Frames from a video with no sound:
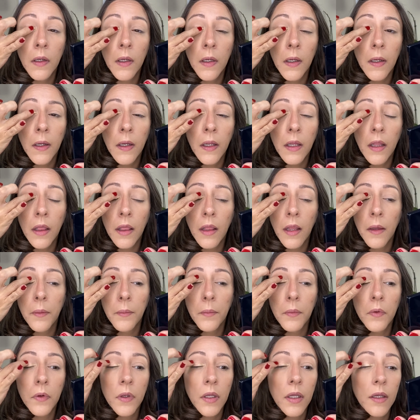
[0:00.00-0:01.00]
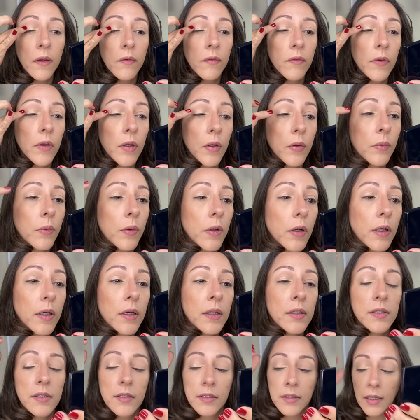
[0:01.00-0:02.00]
and that will give you a
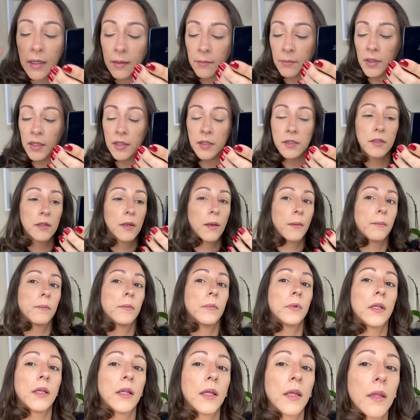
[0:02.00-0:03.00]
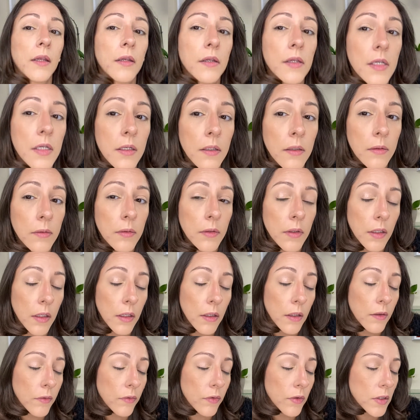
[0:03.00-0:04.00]
seamless blend. And
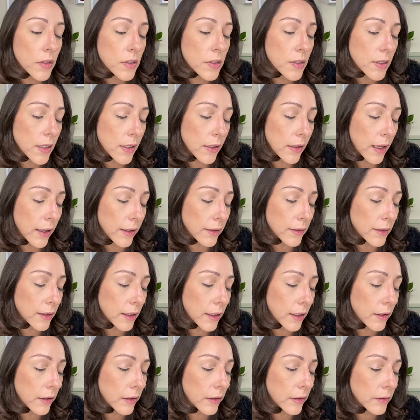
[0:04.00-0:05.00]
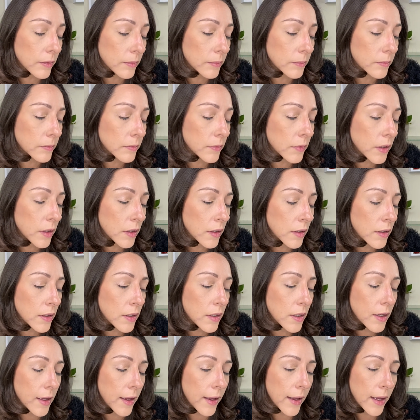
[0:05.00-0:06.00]
if you see that there,
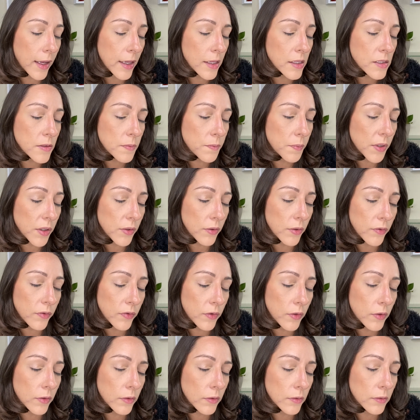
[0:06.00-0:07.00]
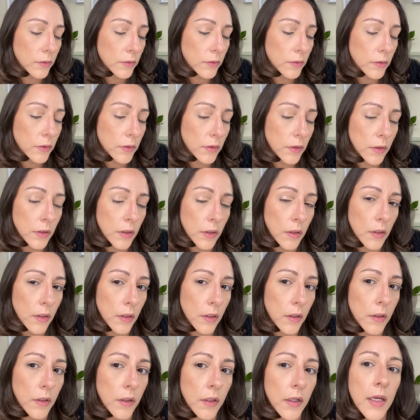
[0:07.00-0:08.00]
it's beautiful.
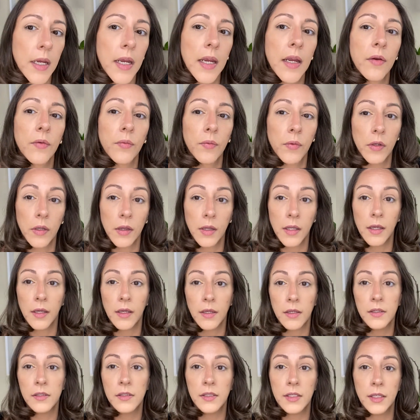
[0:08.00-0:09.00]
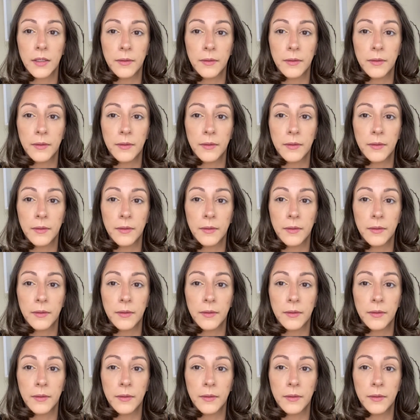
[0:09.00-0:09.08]
It really is.